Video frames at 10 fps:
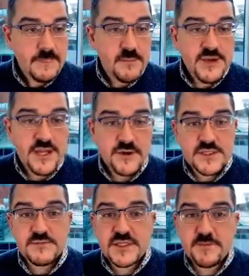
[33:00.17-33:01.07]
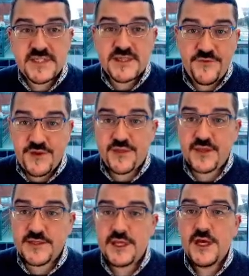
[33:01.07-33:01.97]
But here are some specific
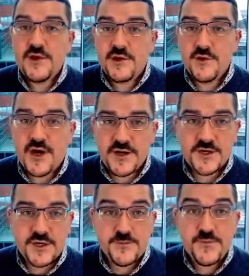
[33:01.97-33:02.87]
things you ought to do.